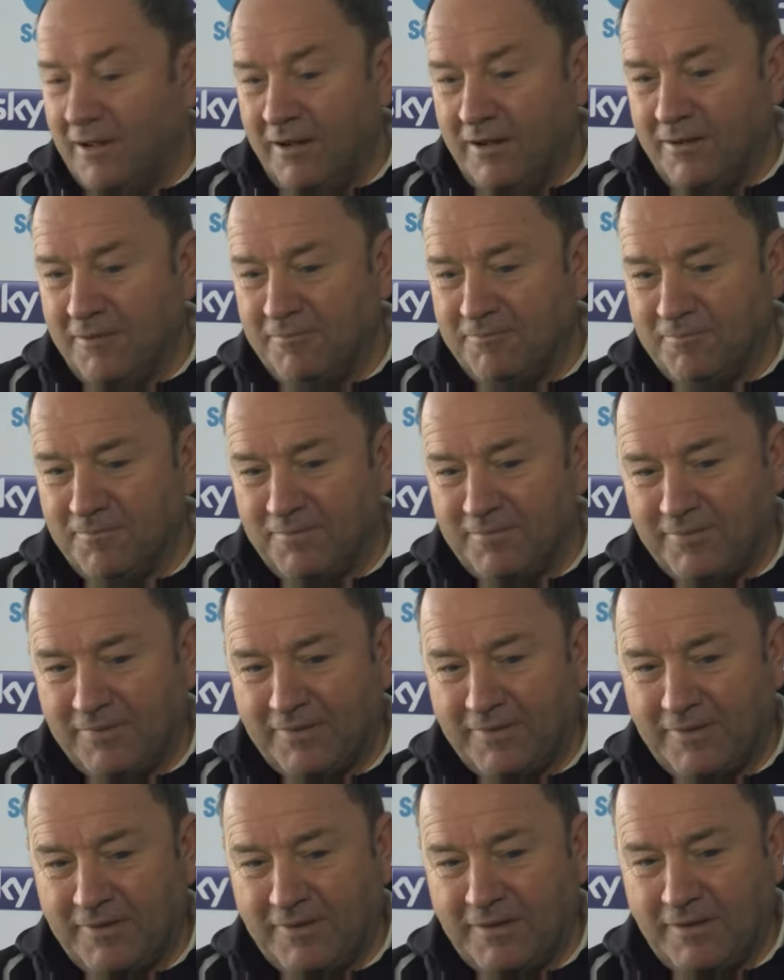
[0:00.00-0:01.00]
Um,
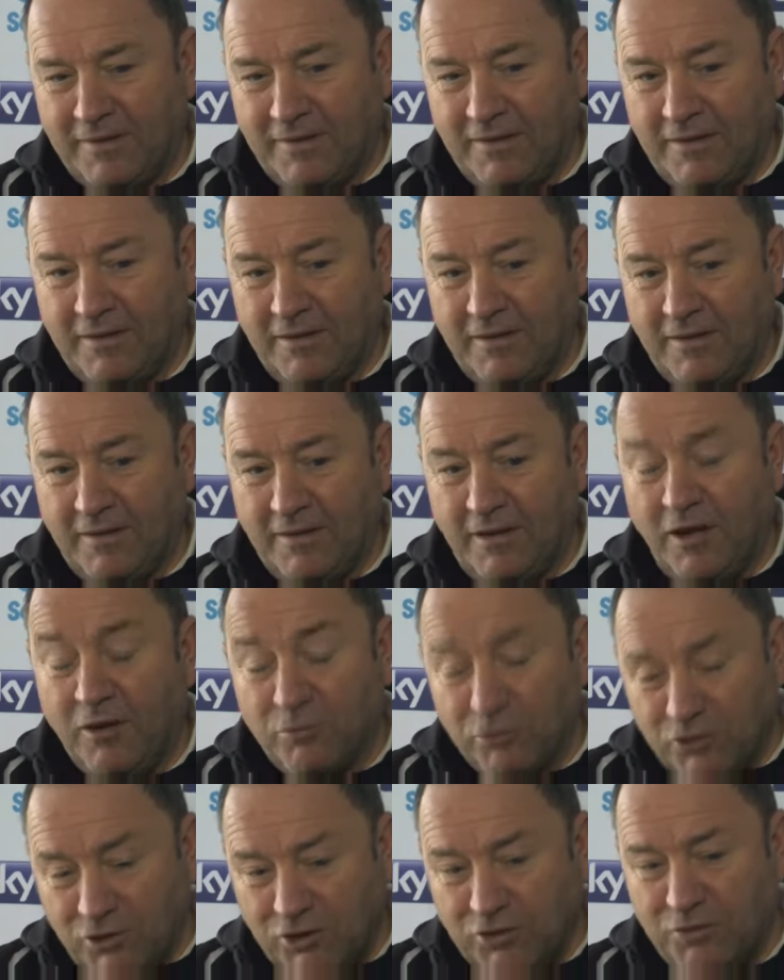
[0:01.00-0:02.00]

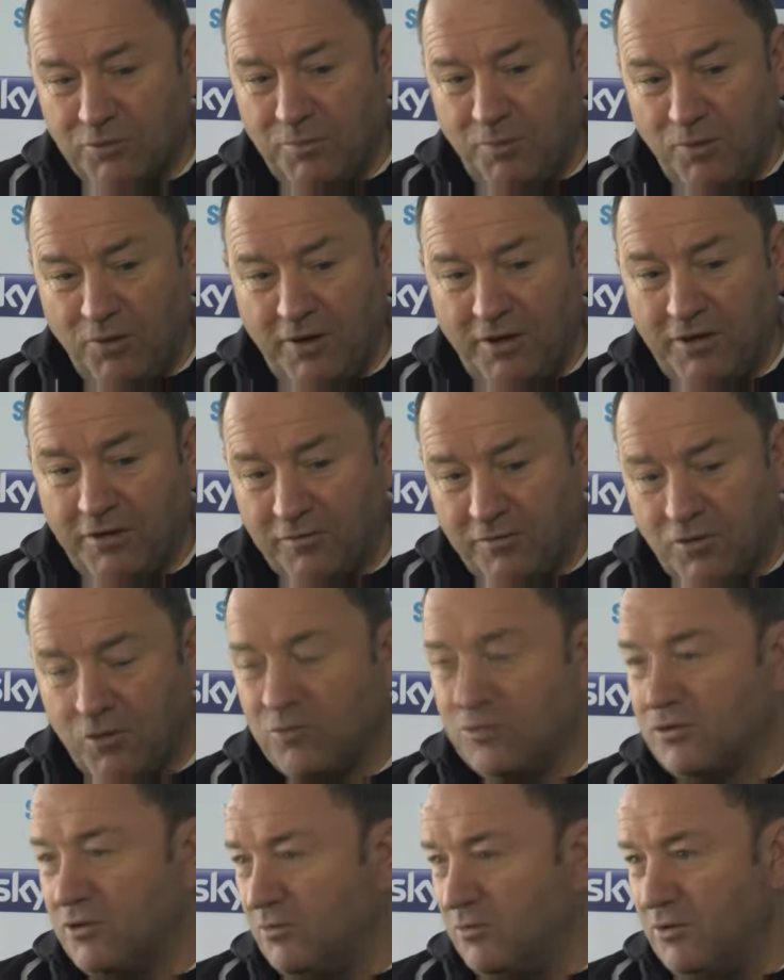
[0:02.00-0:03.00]
I was disappointed, of
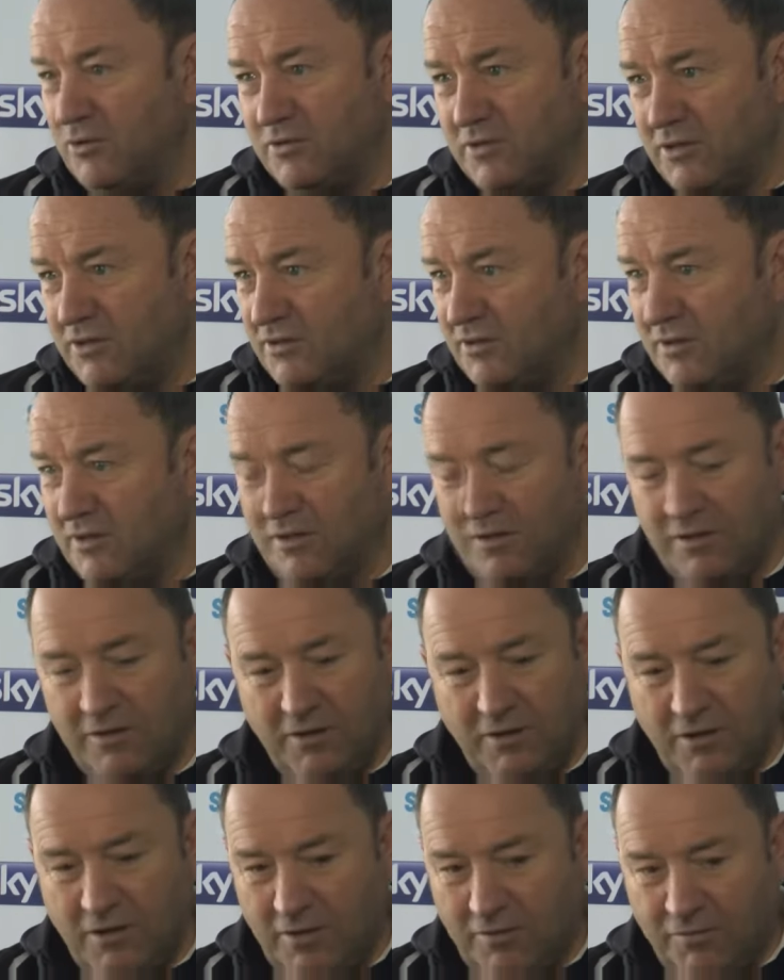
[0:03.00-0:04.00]
course I was. Listen,
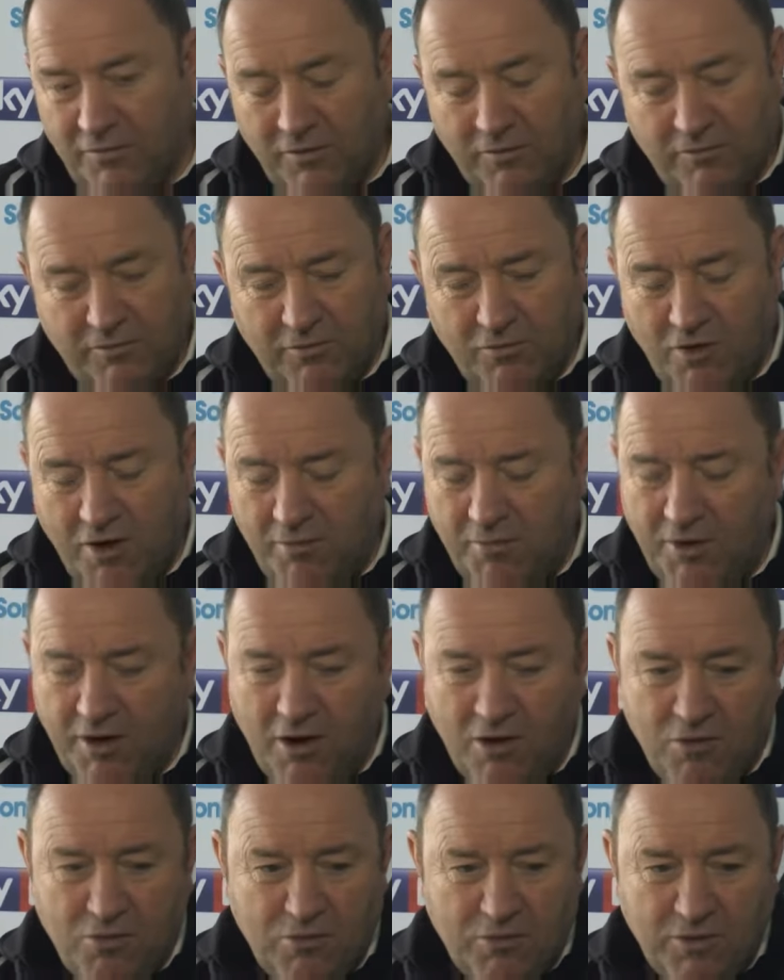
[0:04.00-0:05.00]
you know, if a great
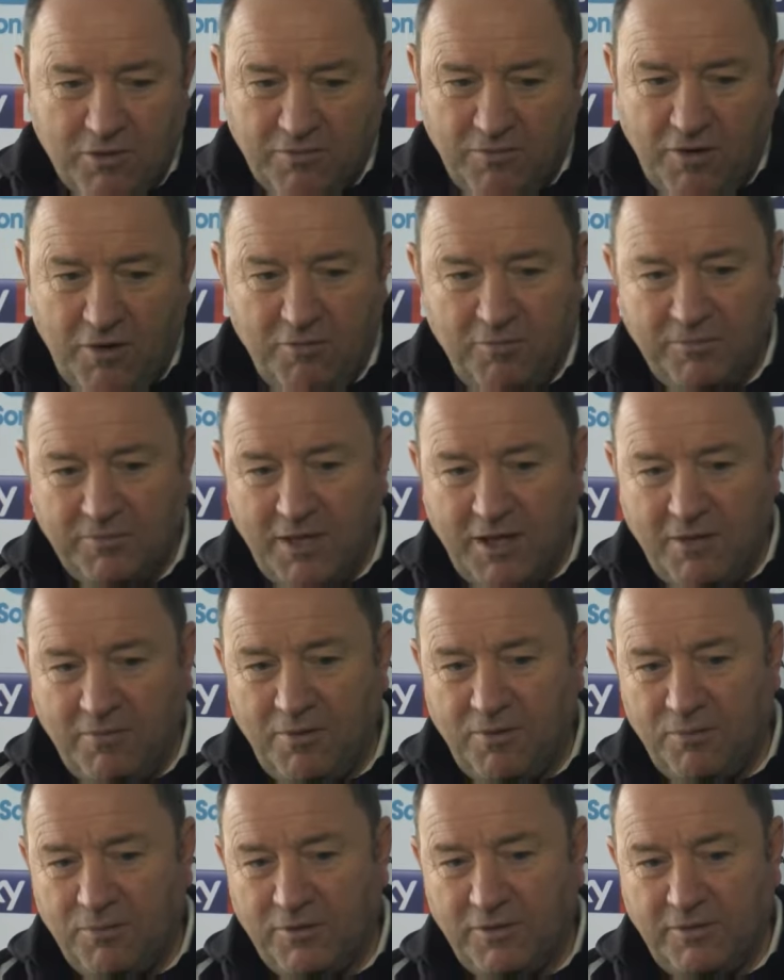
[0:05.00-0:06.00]
big hole could have opened
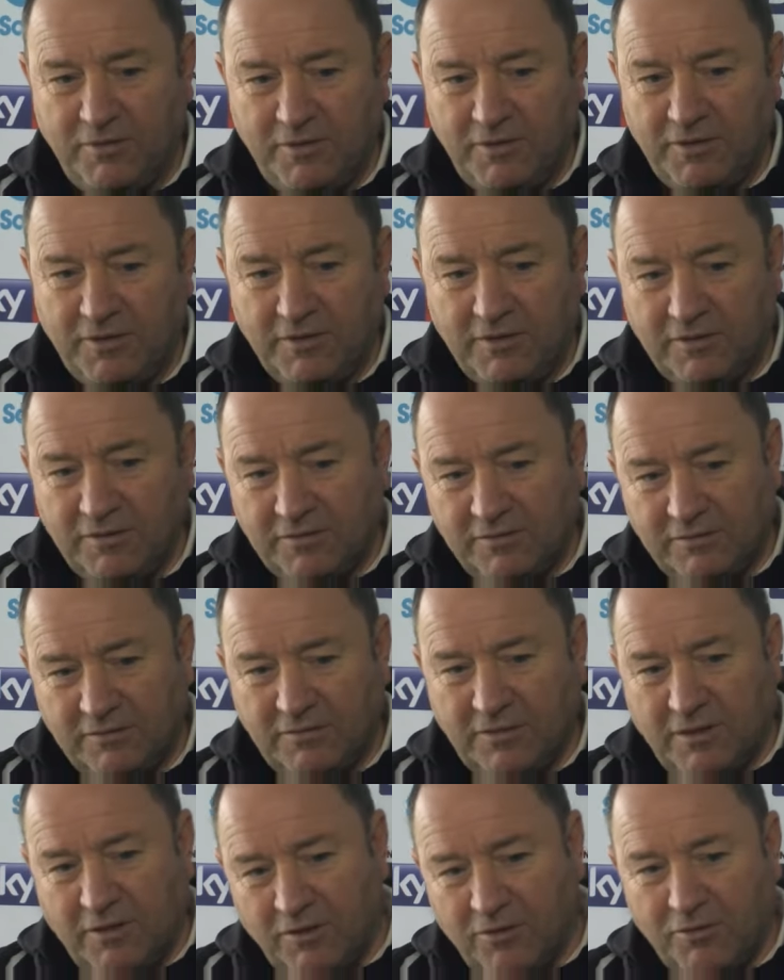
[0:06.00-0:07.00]
up, I would have,
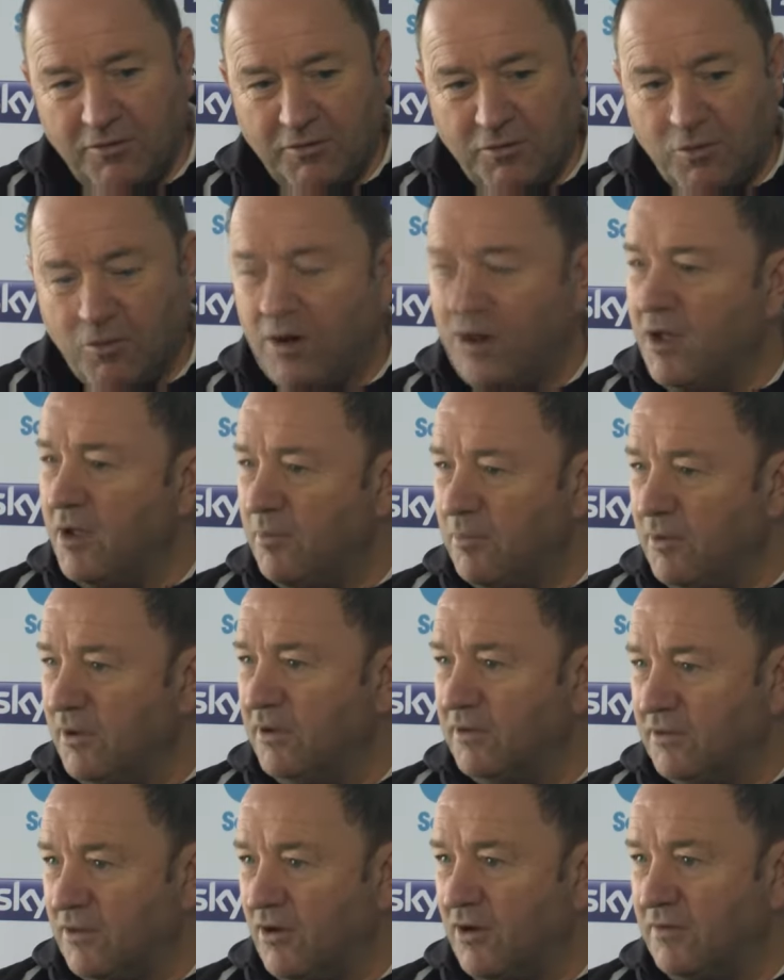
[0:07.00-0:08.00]
you know, I'd have quite
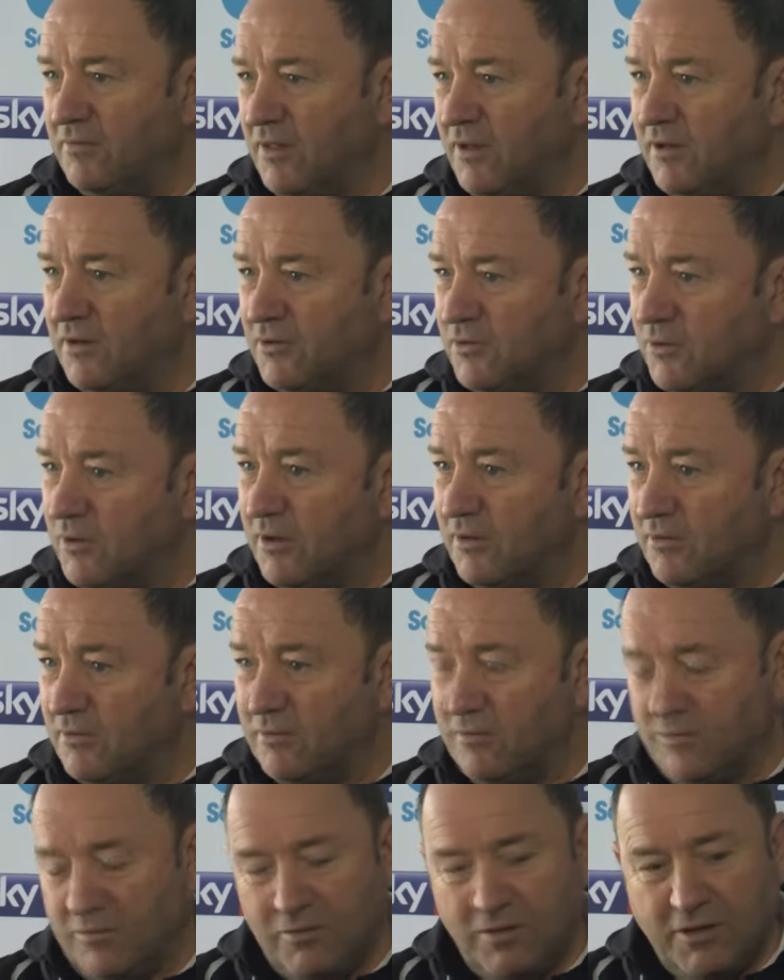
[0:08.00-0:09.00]
happily dived into
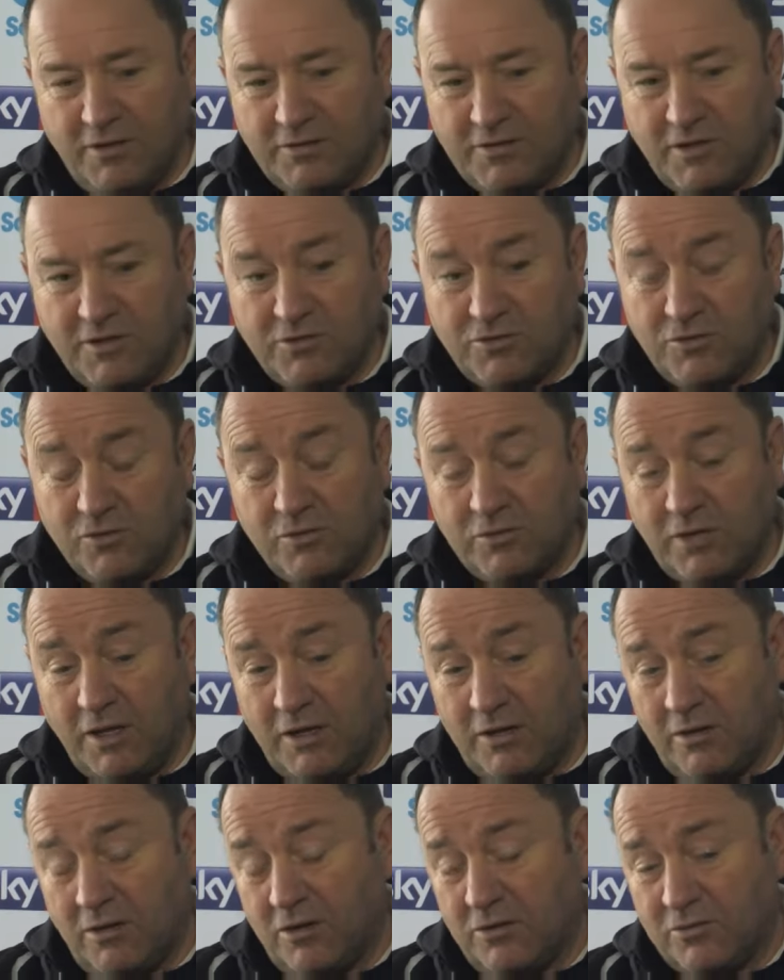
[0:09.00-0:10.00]
it as they scored
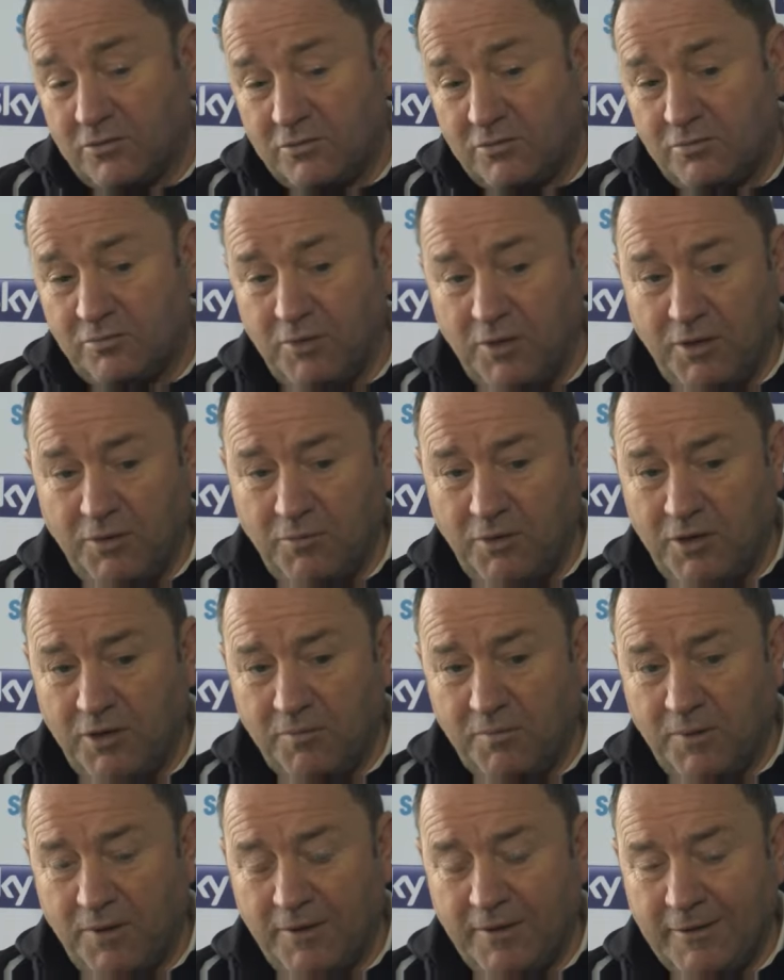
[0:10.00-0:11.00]
that last minute
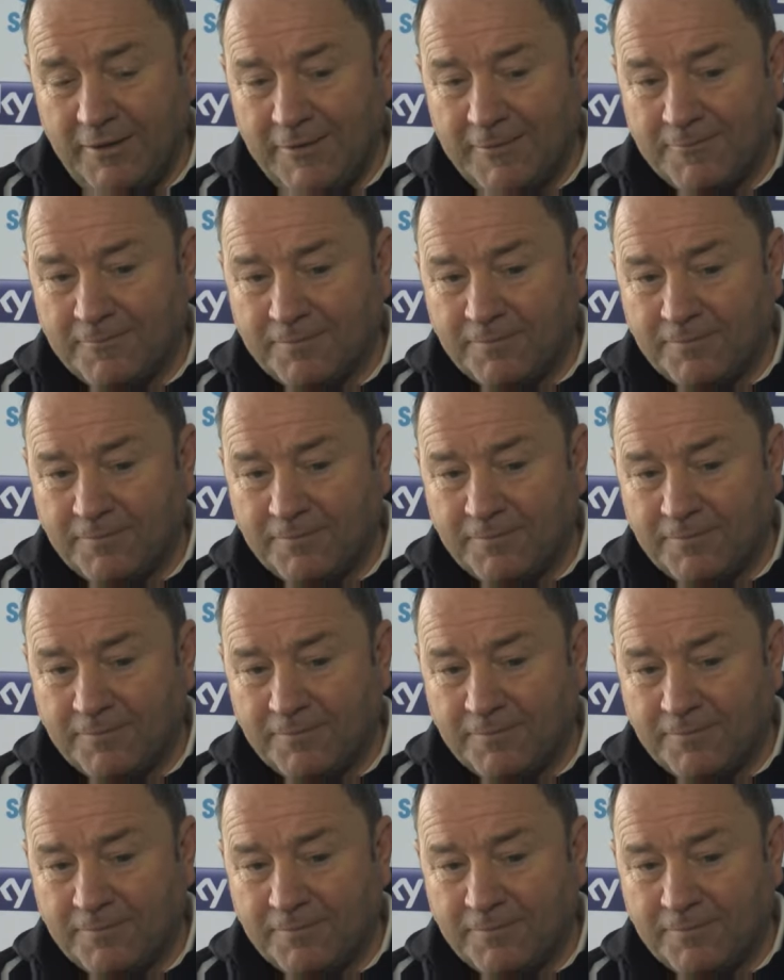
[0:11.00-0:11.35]
winner. But